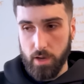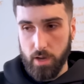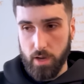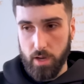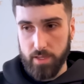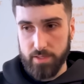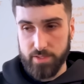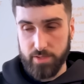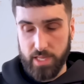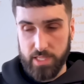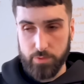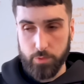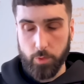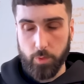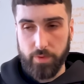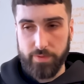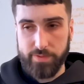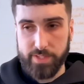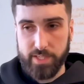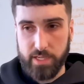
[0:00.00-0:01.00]
And so that's what
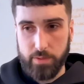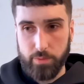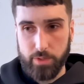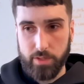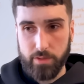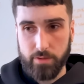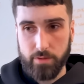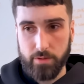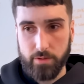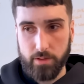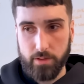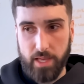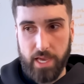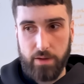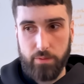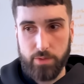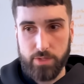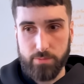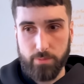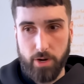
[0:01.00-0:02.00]
we've seen with
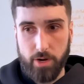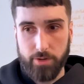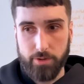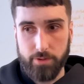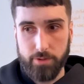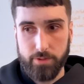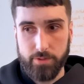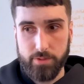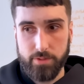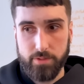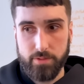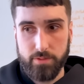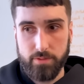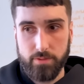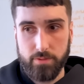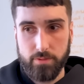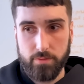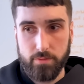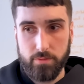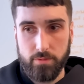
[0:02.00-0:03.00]
language models.
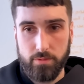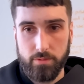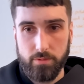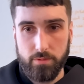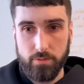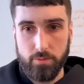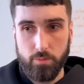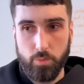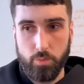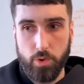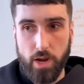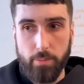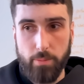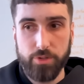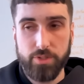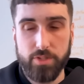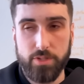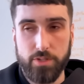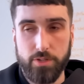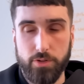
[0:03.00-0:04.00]
We're
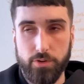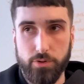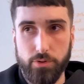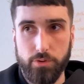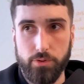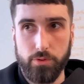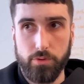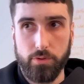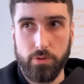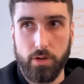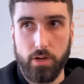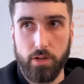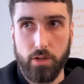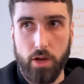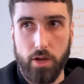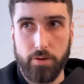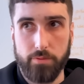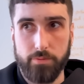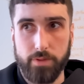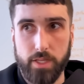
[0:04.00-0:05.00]
able to do a
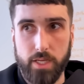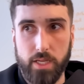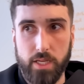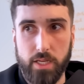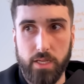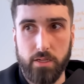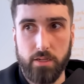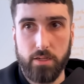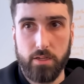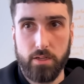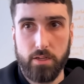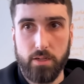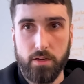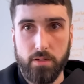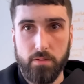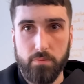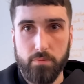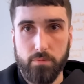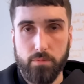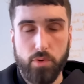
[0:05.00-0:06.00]
lot of the
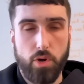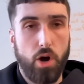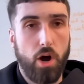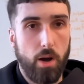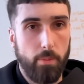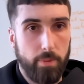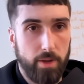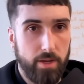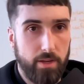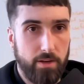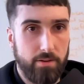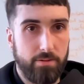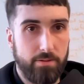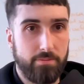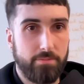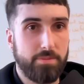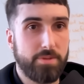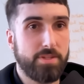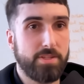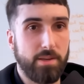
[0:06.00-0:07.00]

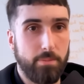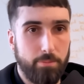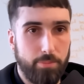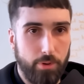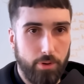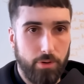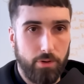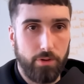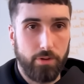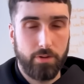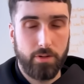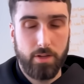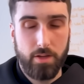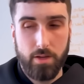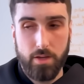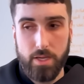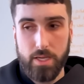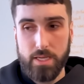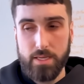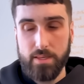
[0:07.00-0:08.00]
common, simple,
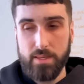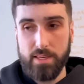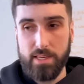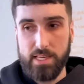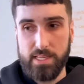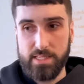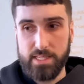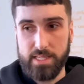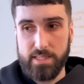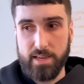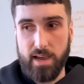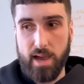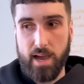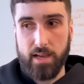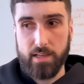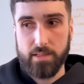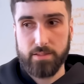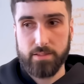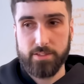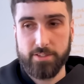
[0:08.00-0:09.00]
easy
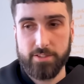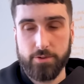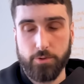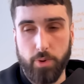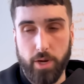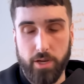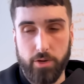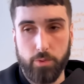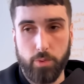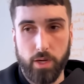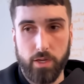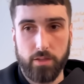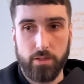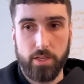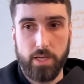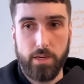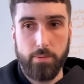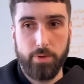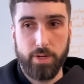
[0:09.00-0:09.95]
tasks quite quickly.